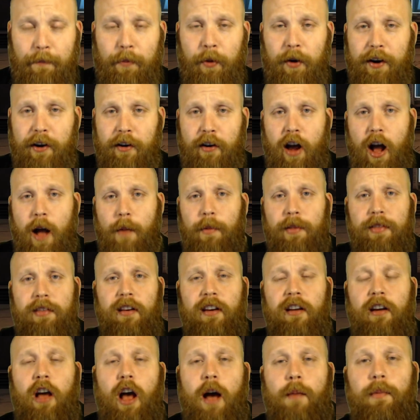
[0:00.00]
put your comments in
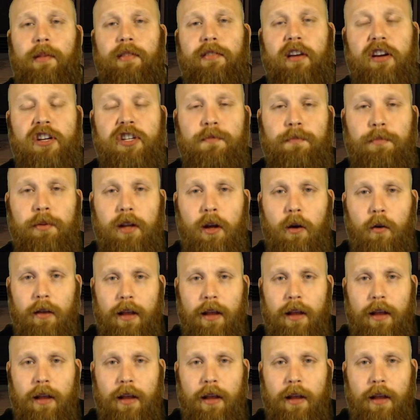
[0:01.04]
the comment section below.